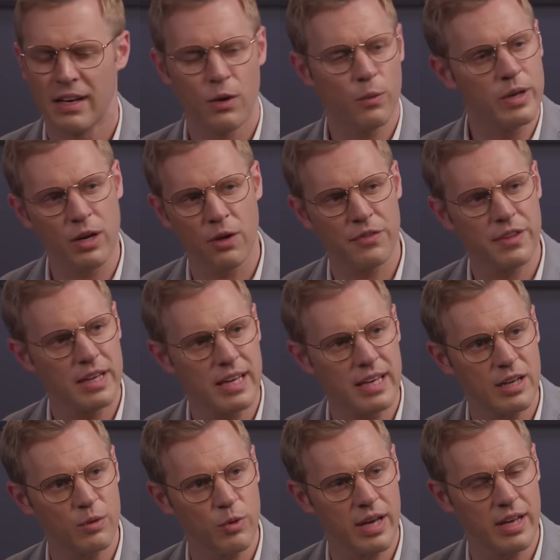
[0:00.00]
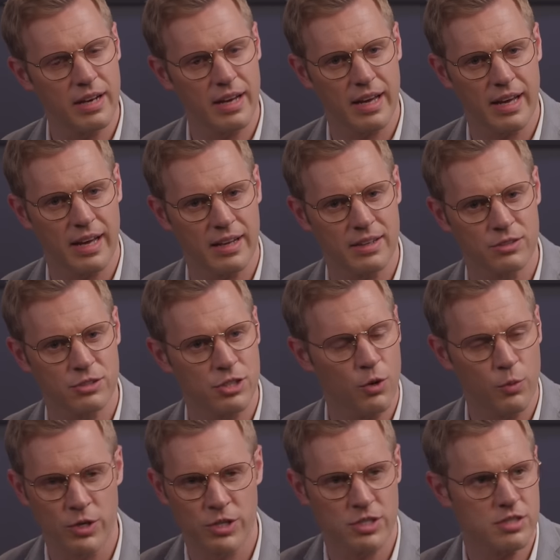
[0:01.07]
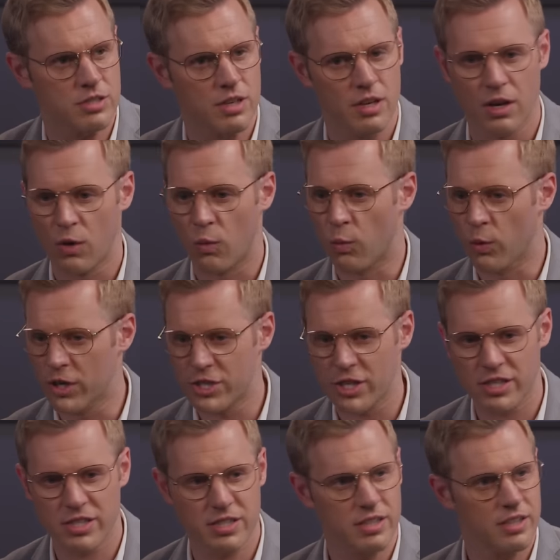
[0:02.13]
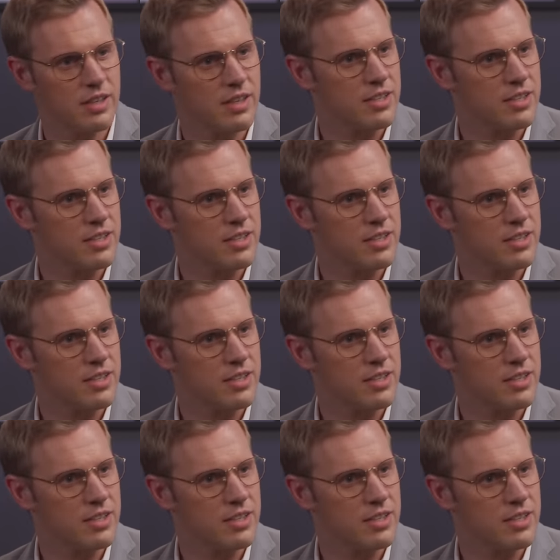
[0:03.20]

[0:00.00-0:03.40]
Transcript: we don't think he can win and so we're just, we're just,